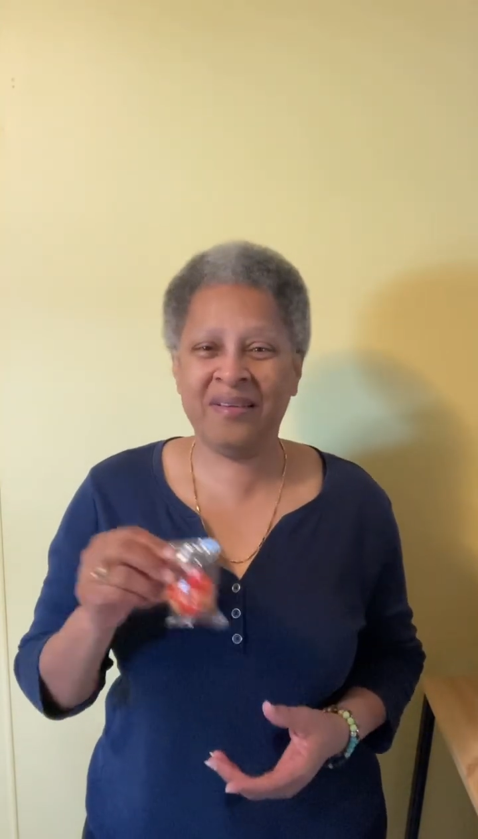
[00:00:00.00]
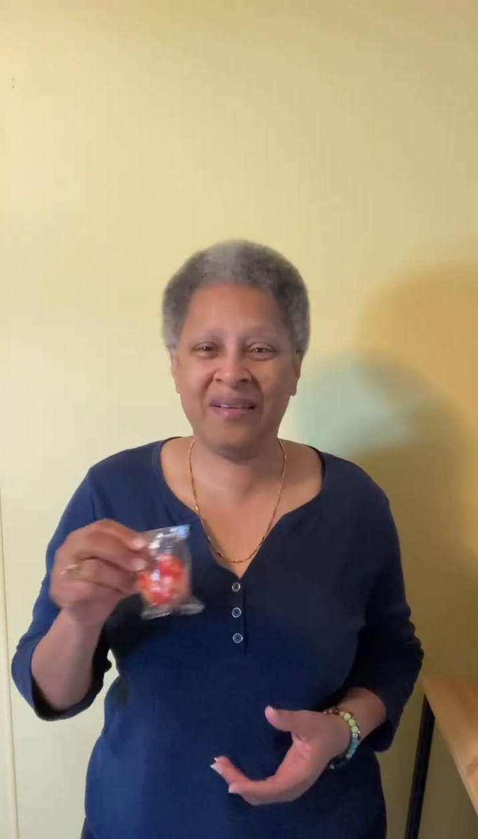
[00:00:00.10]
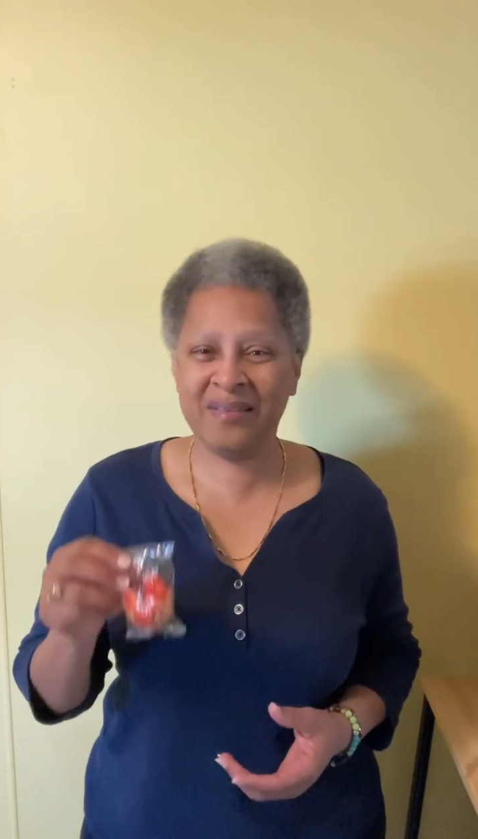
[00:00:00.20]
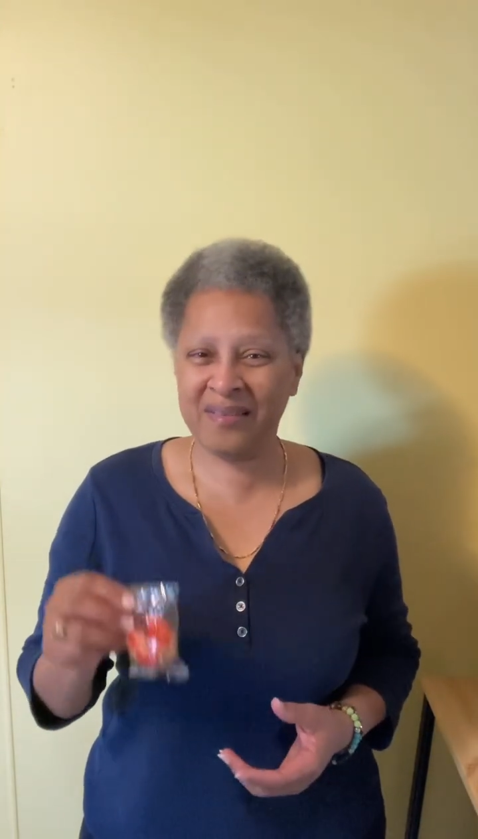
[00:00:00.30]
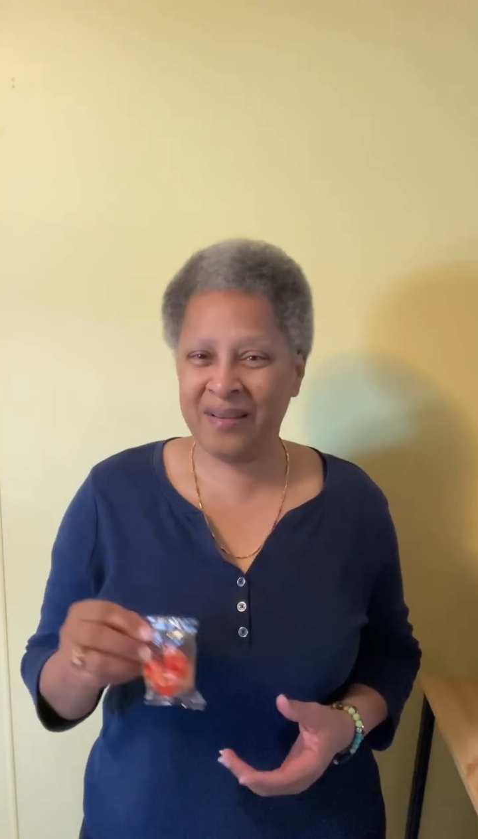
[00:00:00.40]

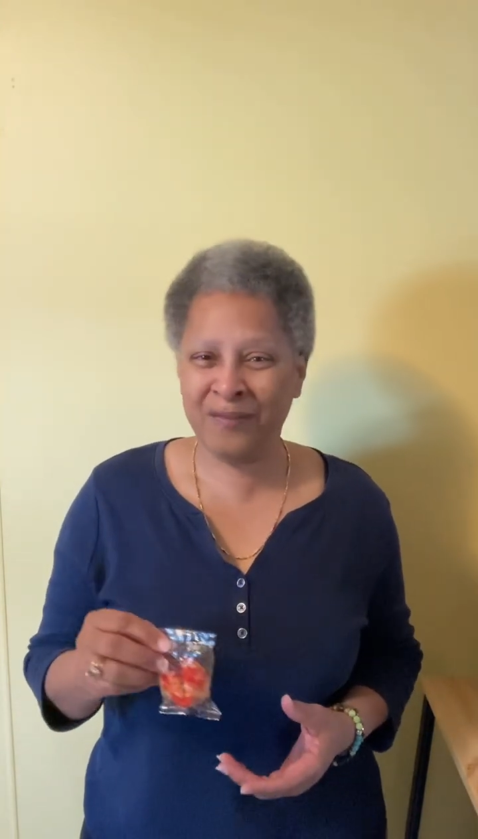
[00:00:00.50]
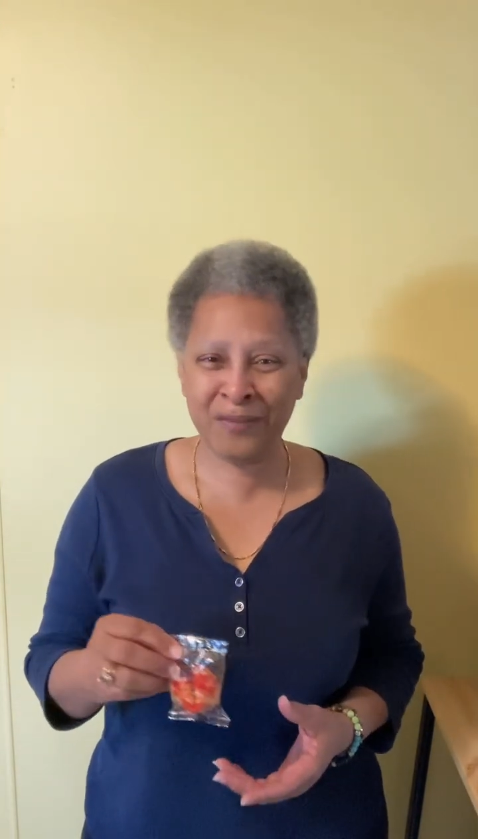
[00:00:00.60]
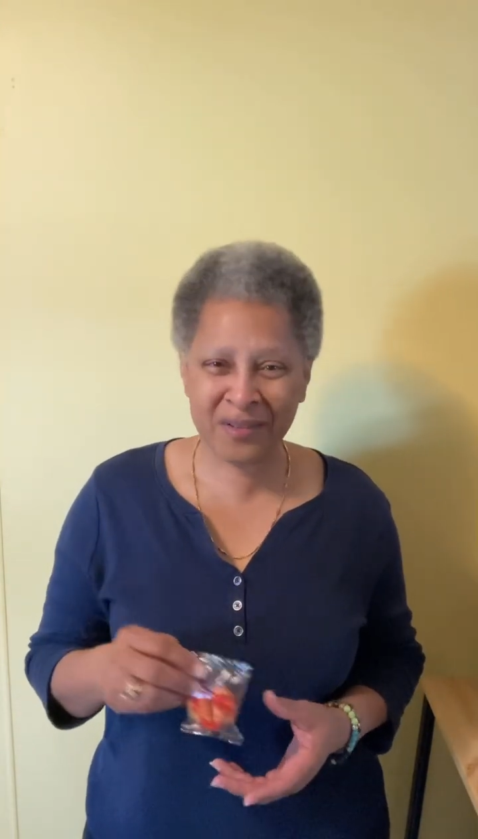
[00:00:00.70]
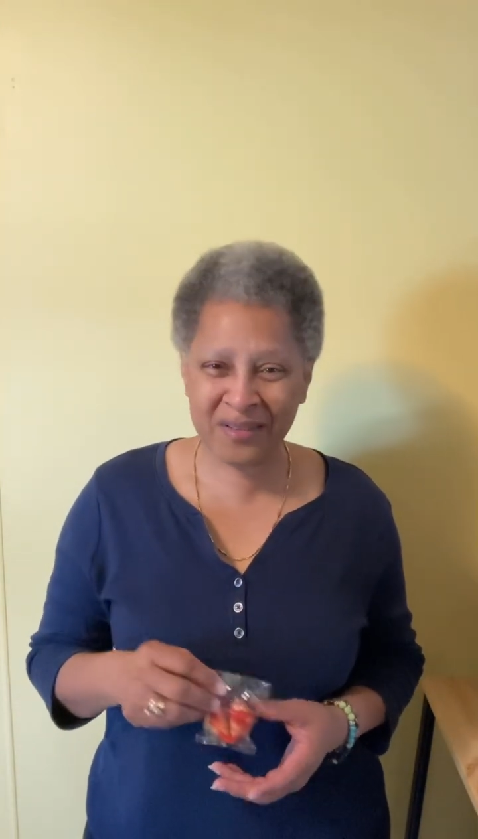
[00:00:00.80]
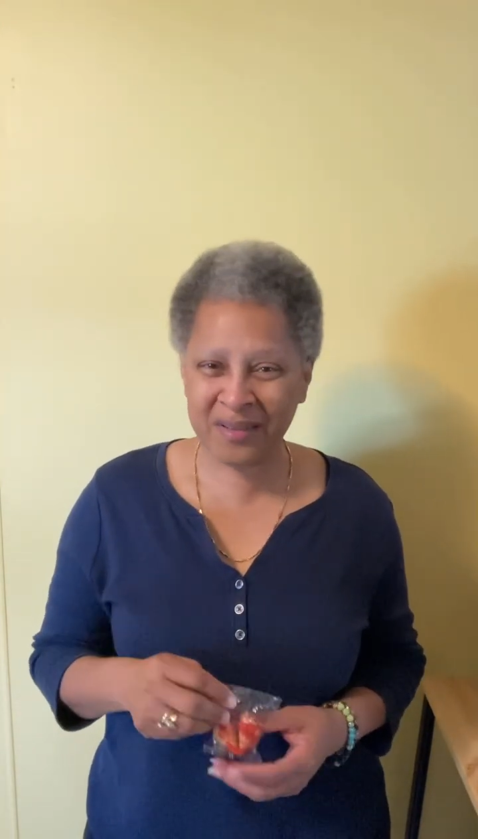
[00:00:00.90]
does a
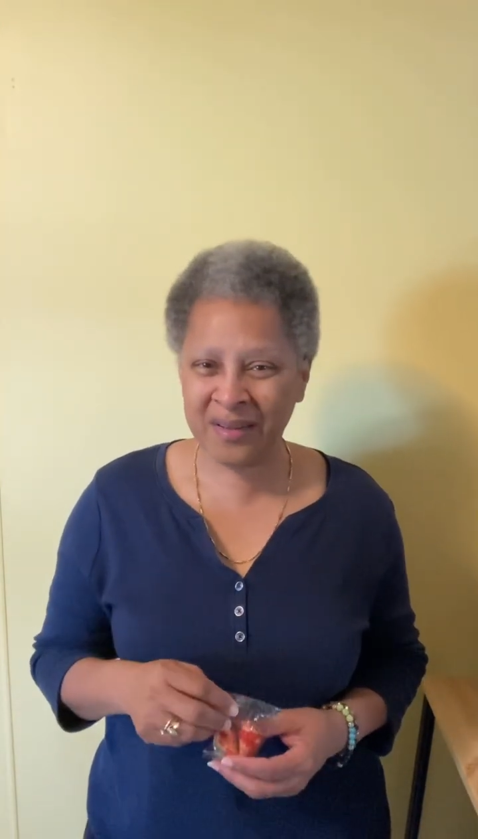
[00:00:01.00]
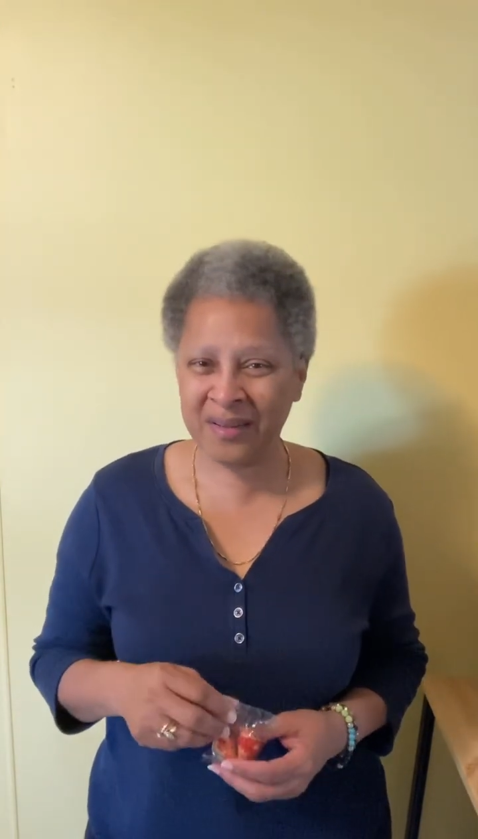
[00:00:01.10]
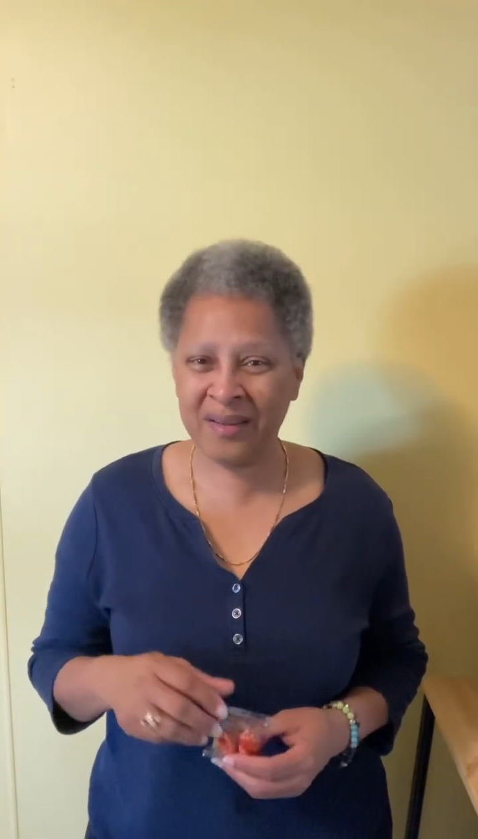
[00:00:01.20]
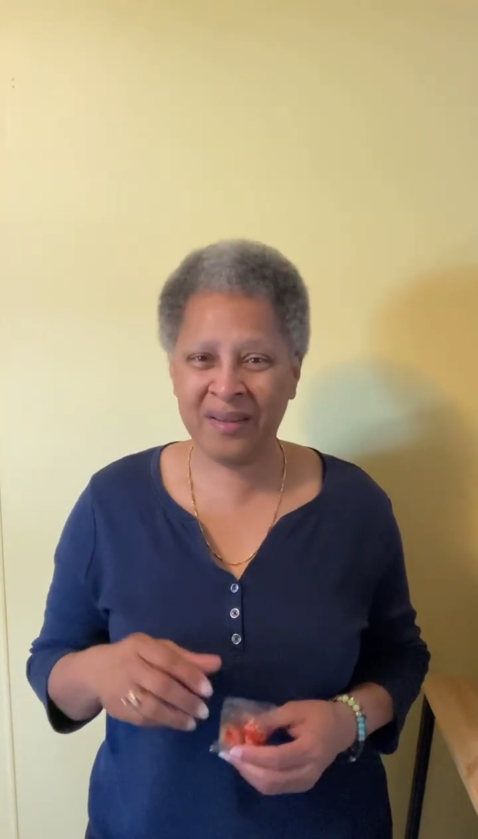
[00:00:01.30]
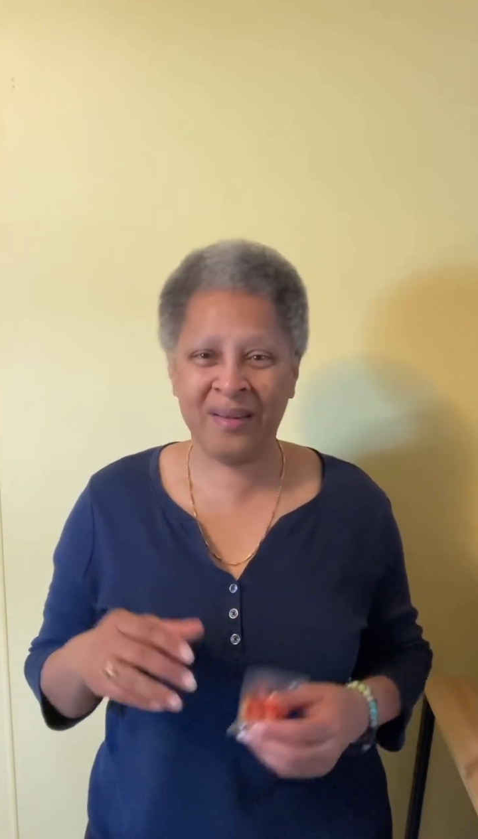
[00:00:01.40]
fortune
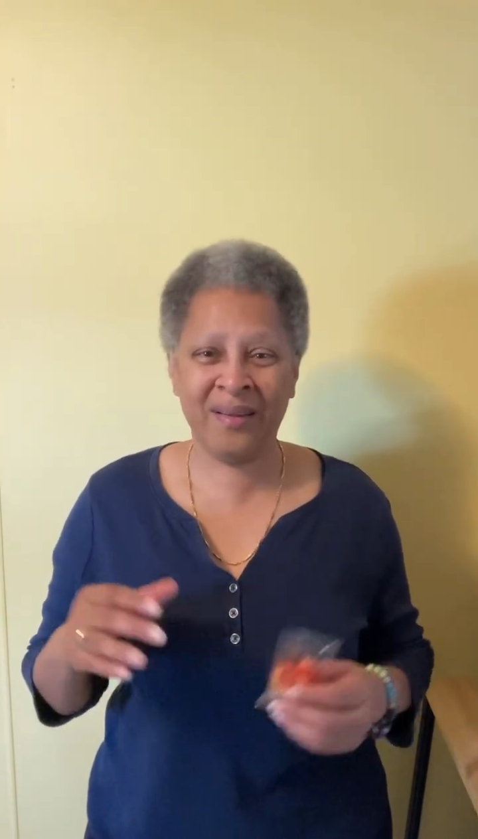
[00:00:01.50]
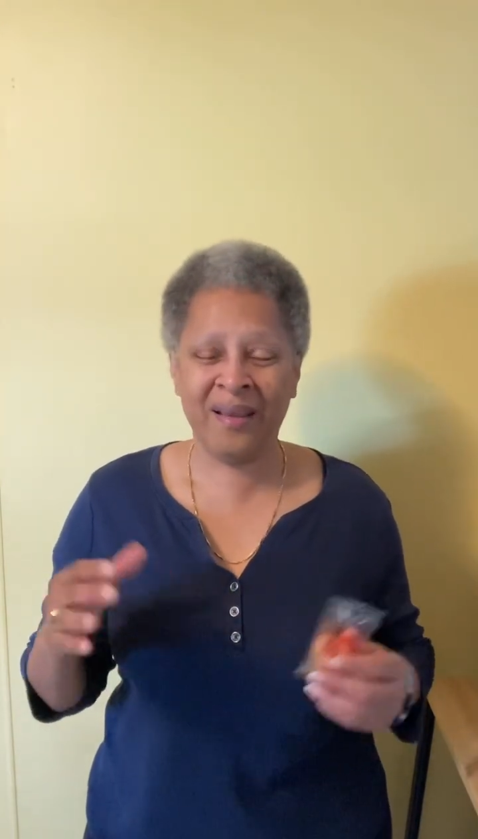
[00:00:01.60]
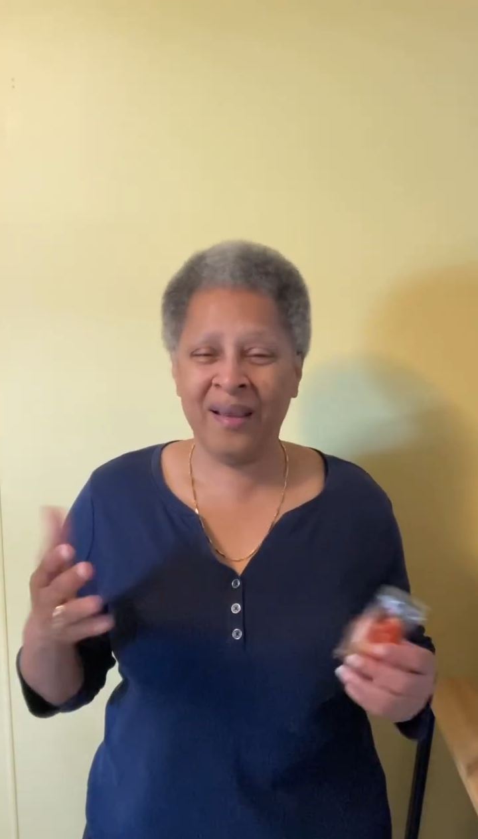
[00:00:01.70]
cookie.